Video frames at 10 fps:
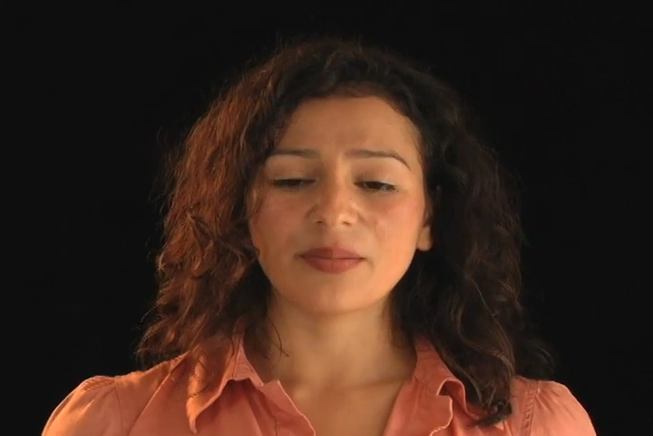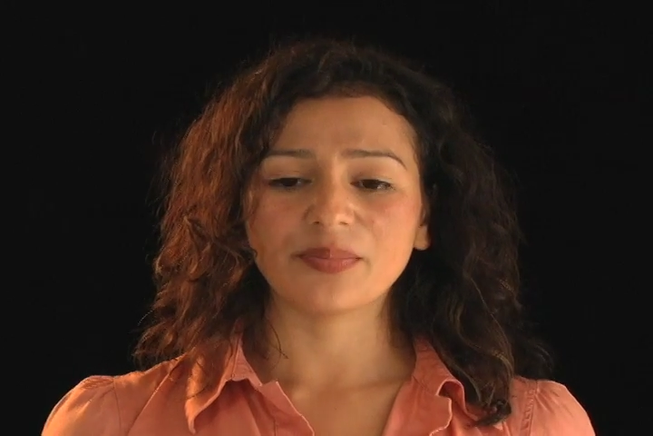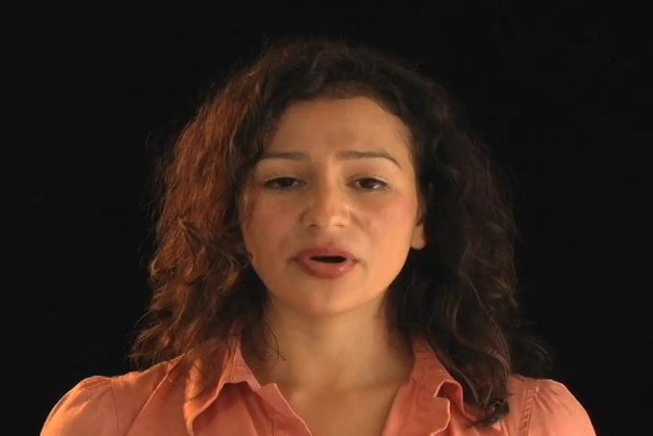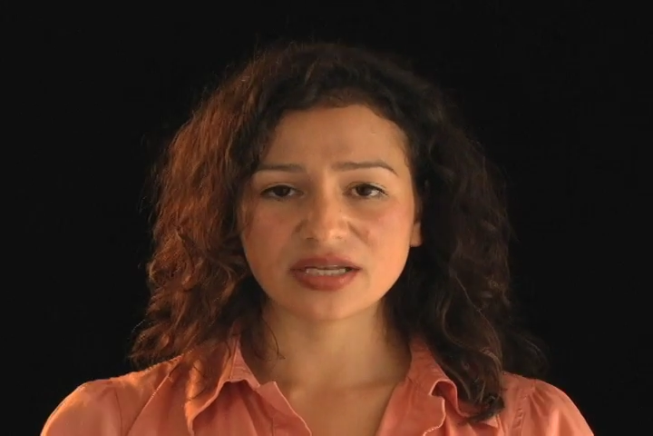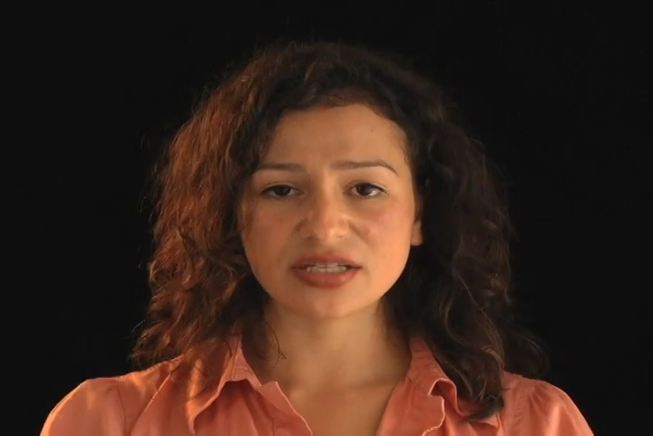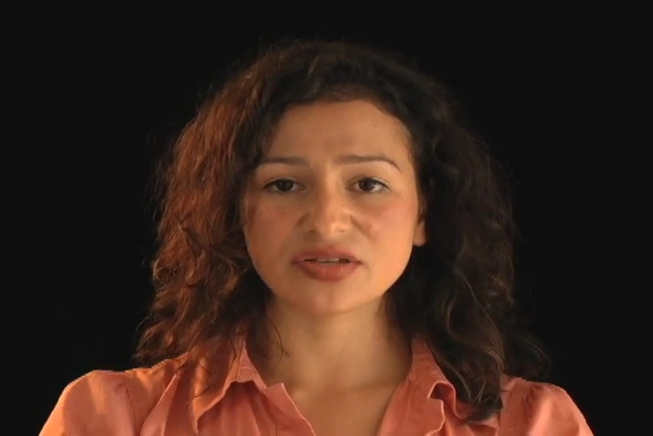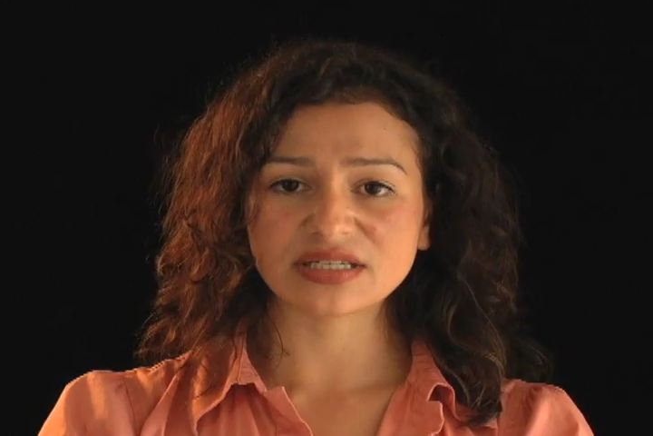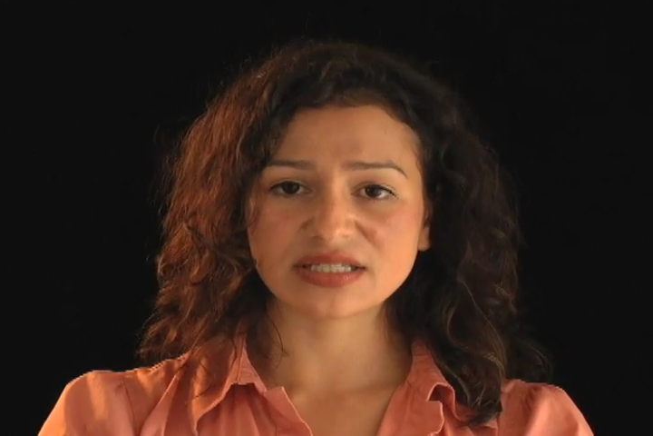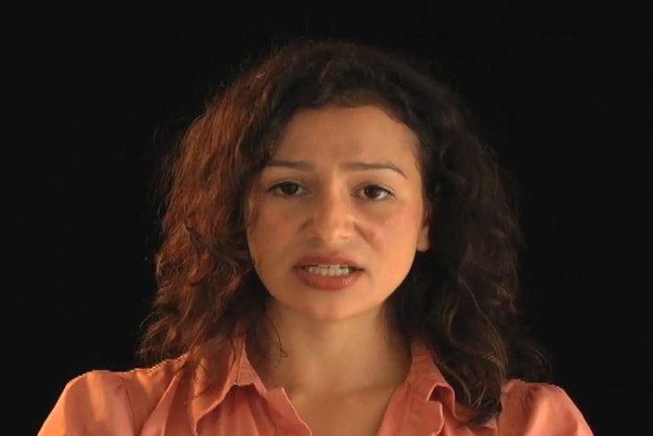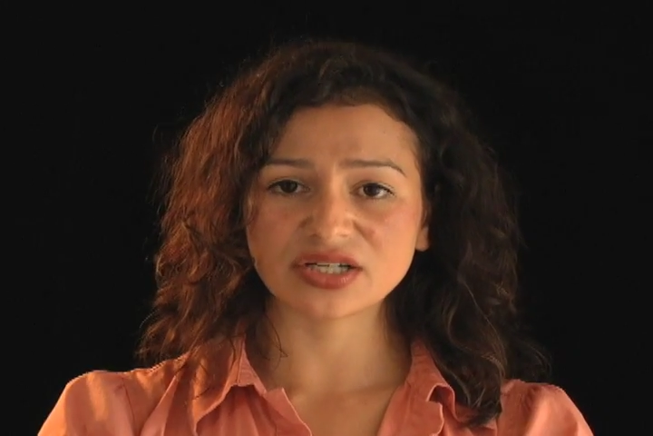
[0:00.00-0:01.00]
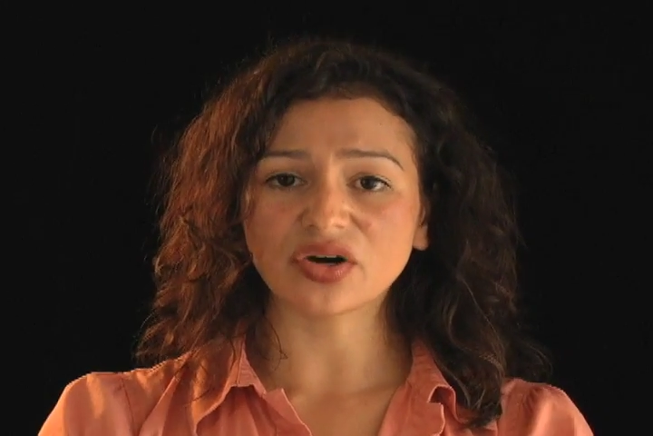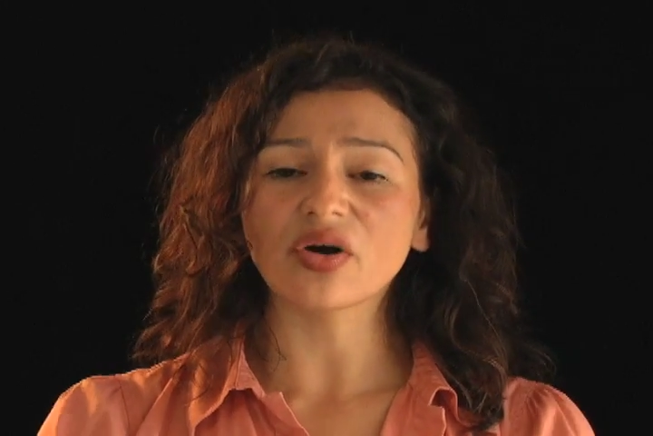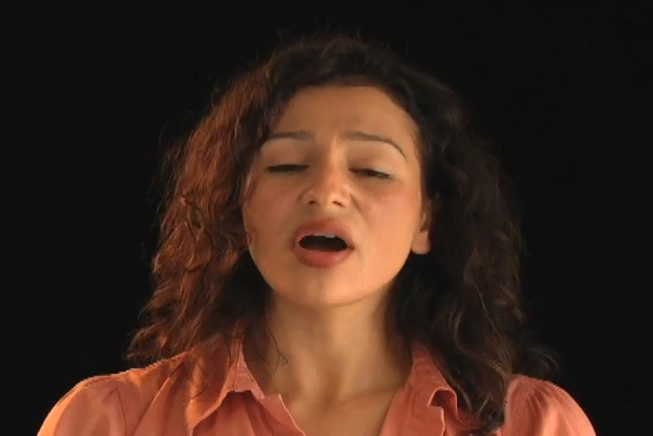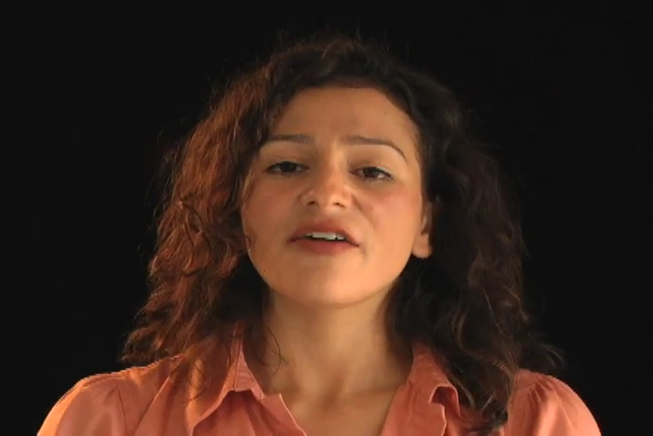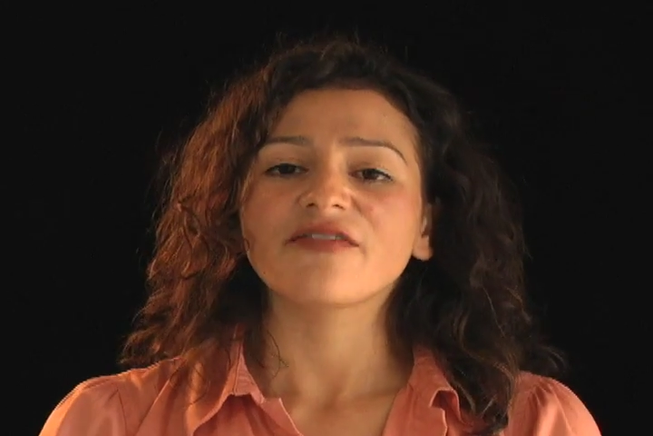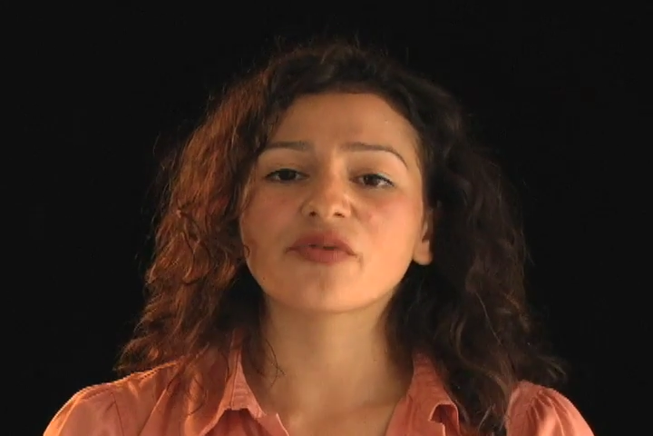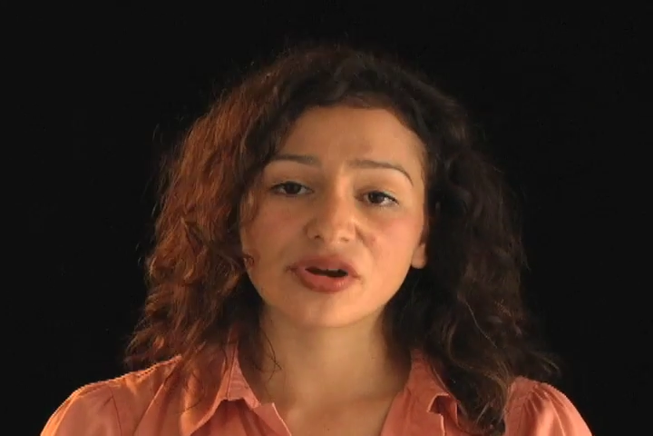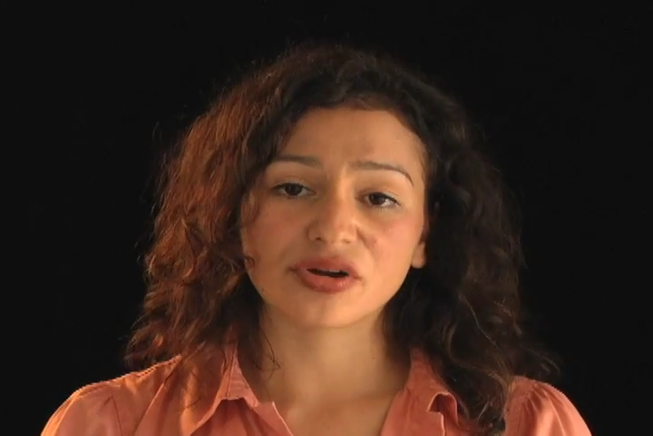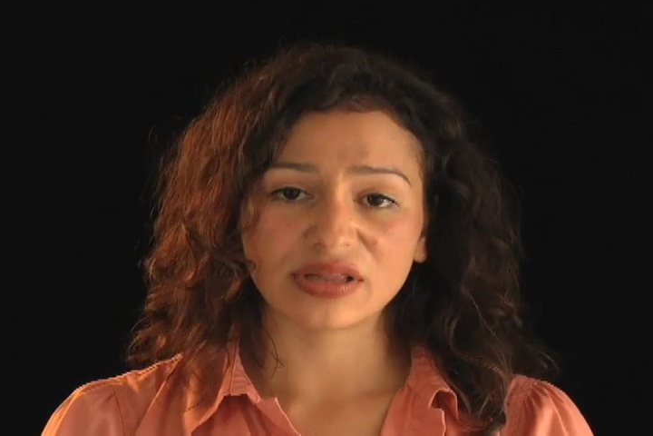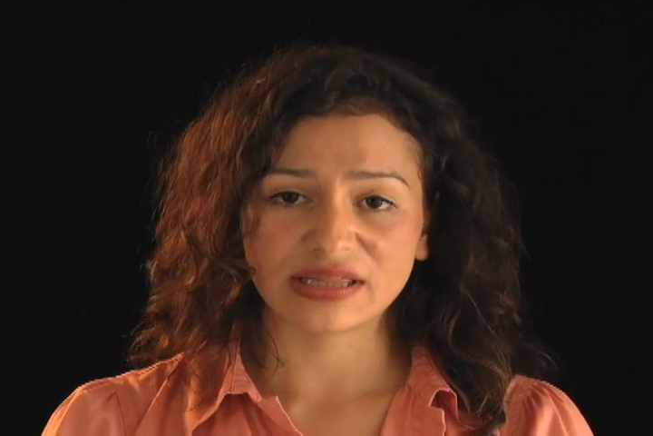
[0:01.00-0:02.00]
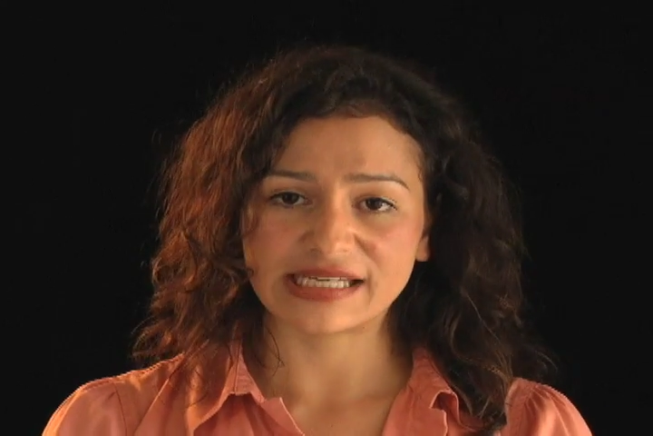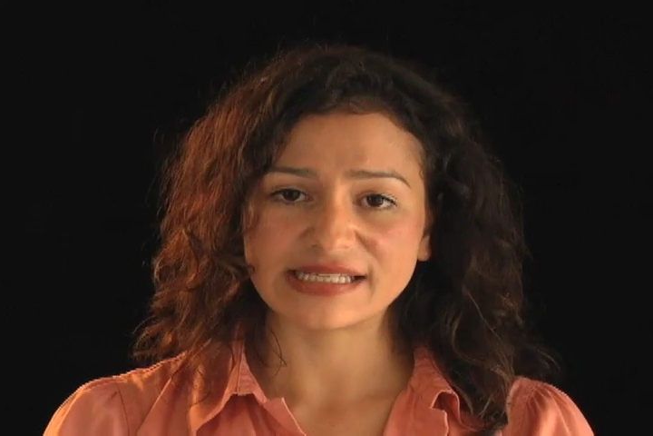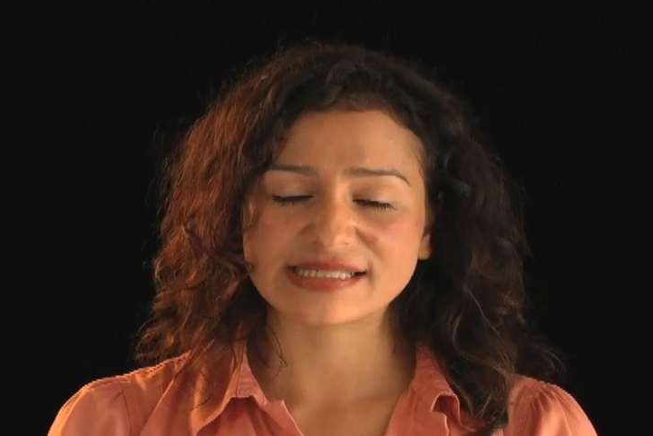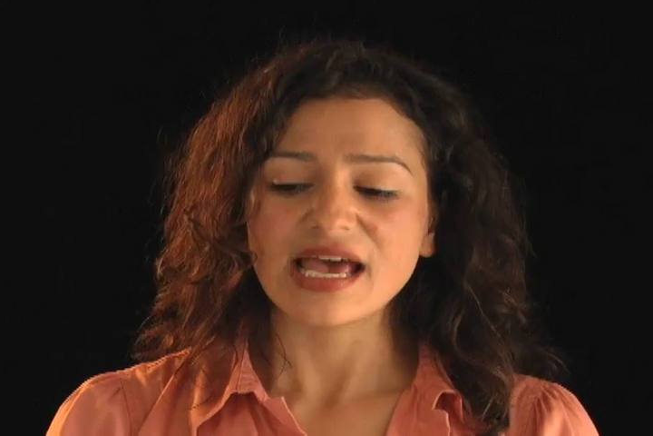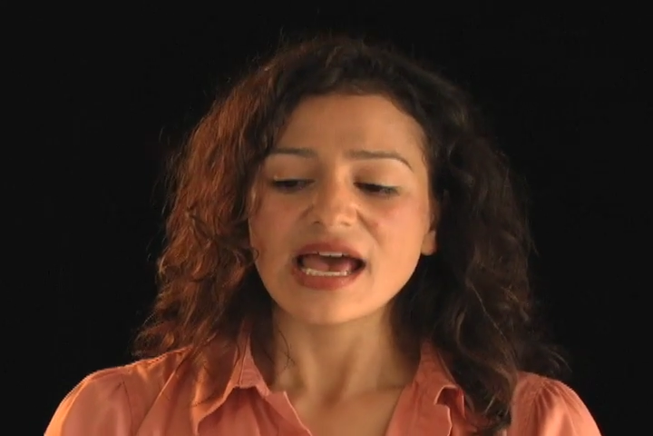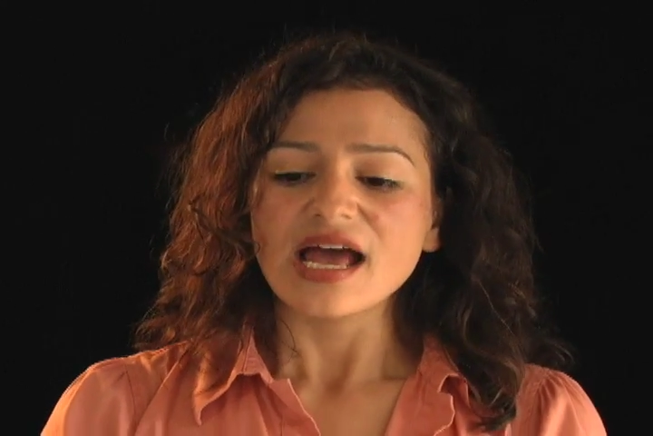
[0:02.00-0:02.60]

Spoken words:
put into the deal for your lease.